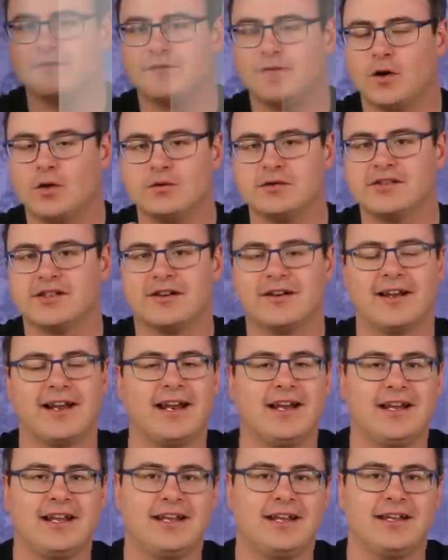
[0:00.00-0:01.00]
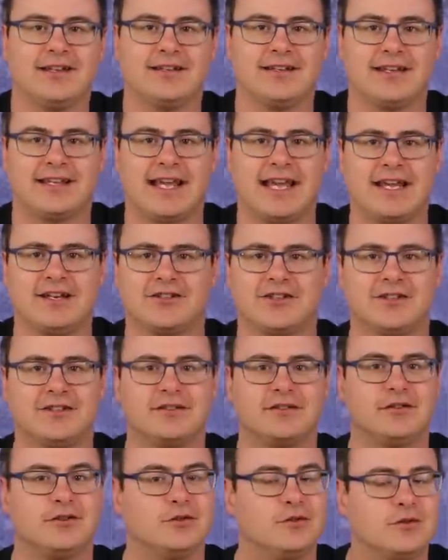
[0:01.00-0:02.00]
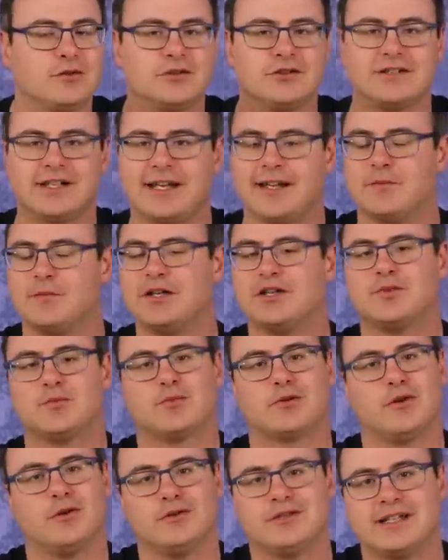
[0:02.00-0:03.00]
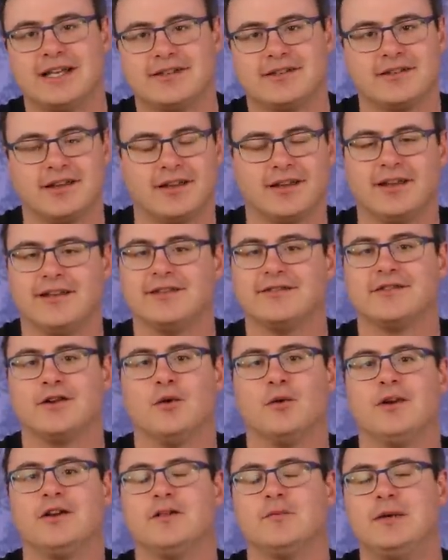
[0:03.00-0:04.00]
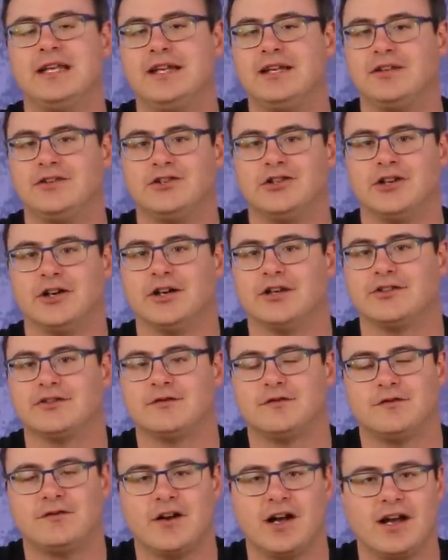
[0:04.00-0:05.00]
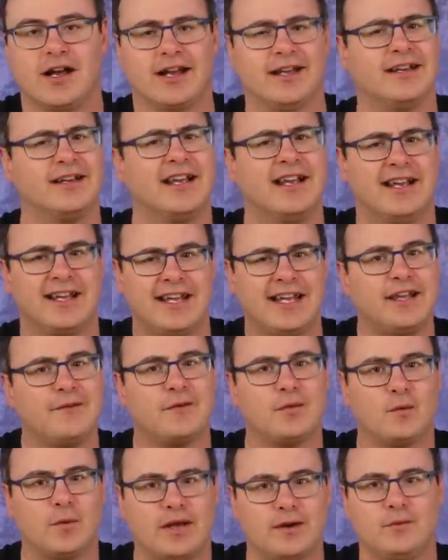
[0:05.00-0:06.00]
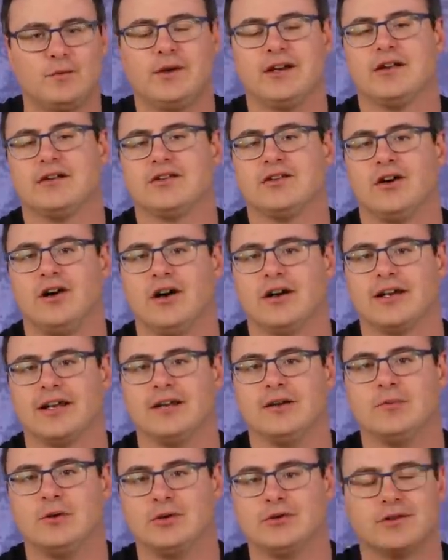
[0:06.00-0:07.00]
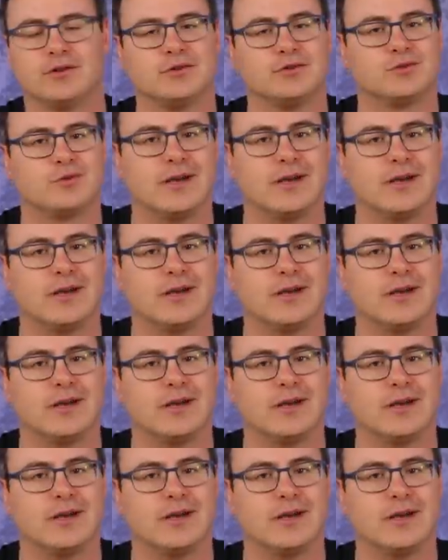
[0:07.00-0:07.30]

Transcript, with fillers: phones are any indication, Google's image processing is going to be just fine, even when we are talking about those